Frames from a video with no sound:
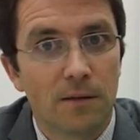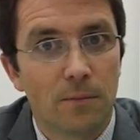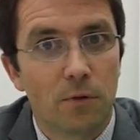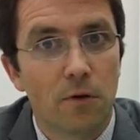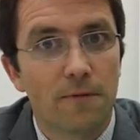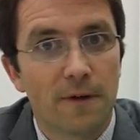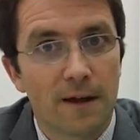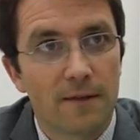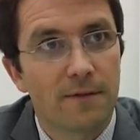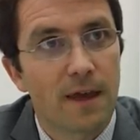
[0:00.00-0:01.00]

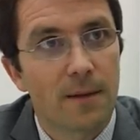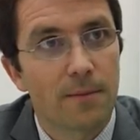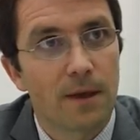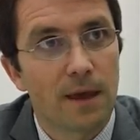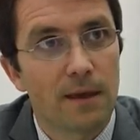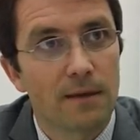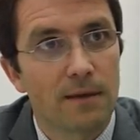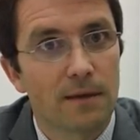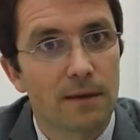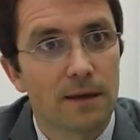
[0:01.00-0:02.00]
profile of
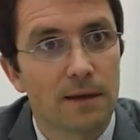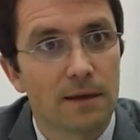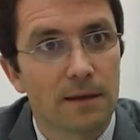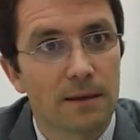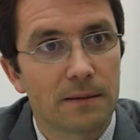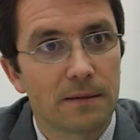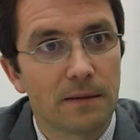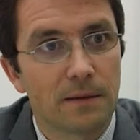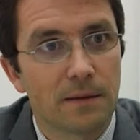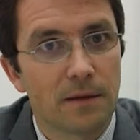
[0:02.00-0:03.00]
campaign
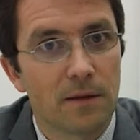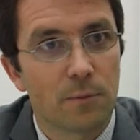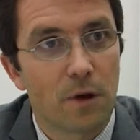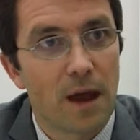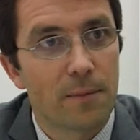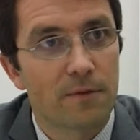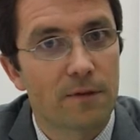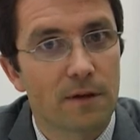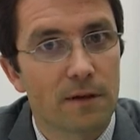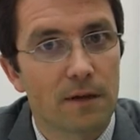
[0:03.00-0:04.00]
is
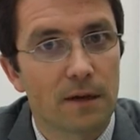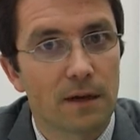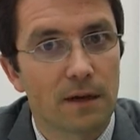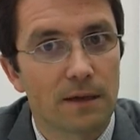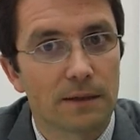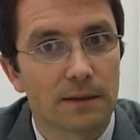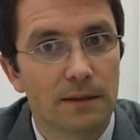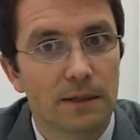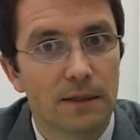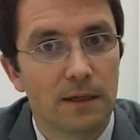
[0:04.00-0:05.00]
perhaps a
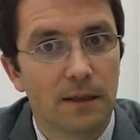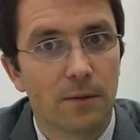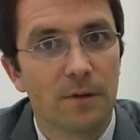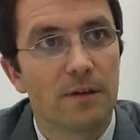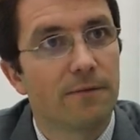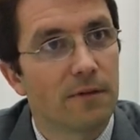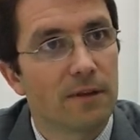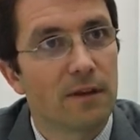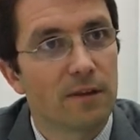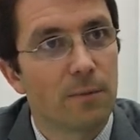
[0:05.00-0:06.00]
little bit
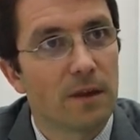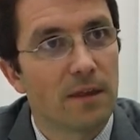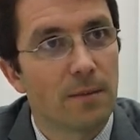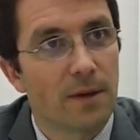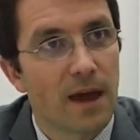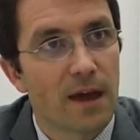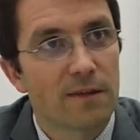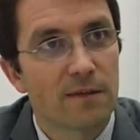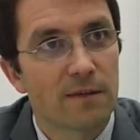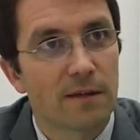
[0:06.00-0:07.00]
different than it's been in the
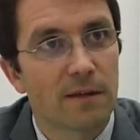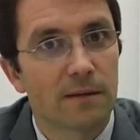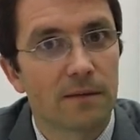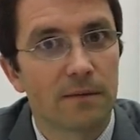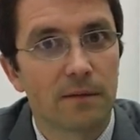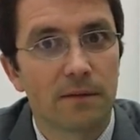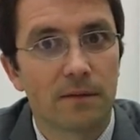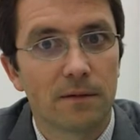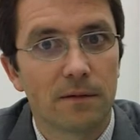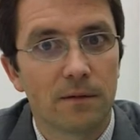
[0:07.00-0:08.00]
past.
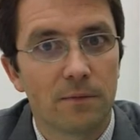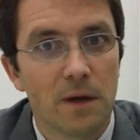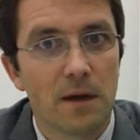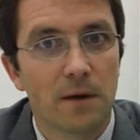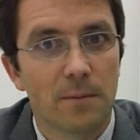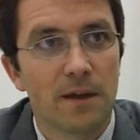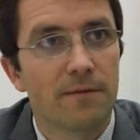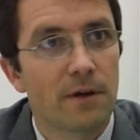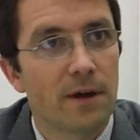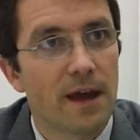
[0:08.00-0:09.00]
We are
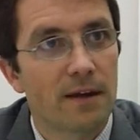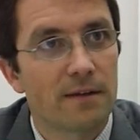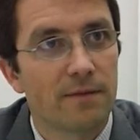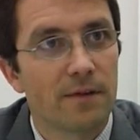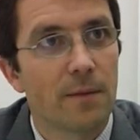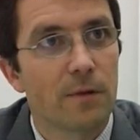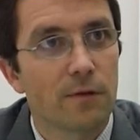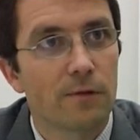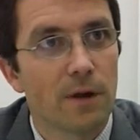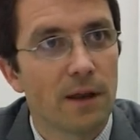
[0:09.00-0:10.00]
being very active
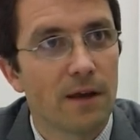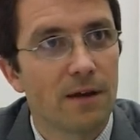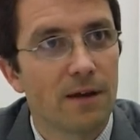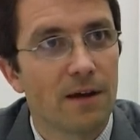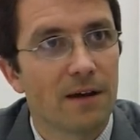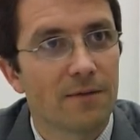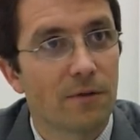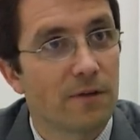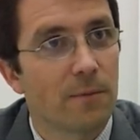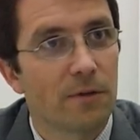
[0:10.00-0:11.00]
demonstrating,
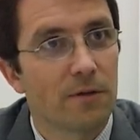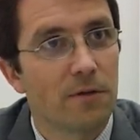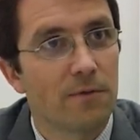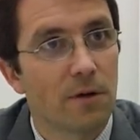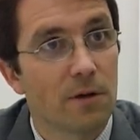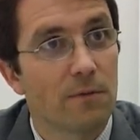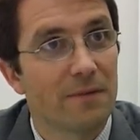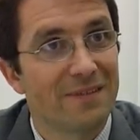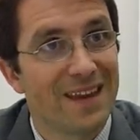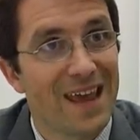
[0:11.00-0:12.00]
for example, the Q400.
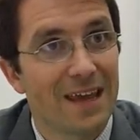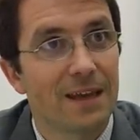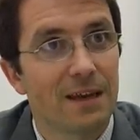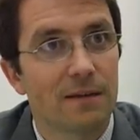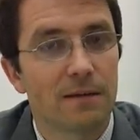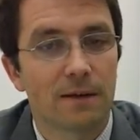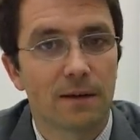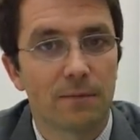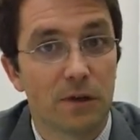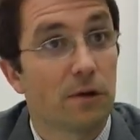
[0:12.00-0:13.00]
We've taken it,
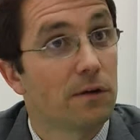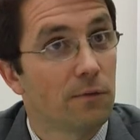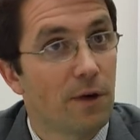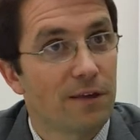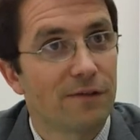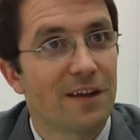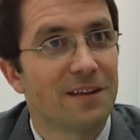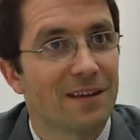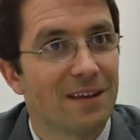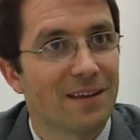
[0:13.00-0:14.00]
we took it to
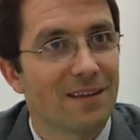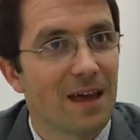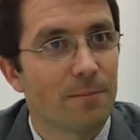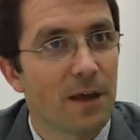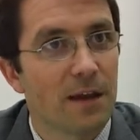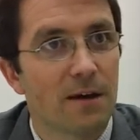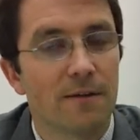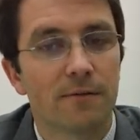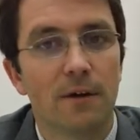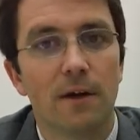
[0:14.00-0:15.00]
WestJet, and that paid off.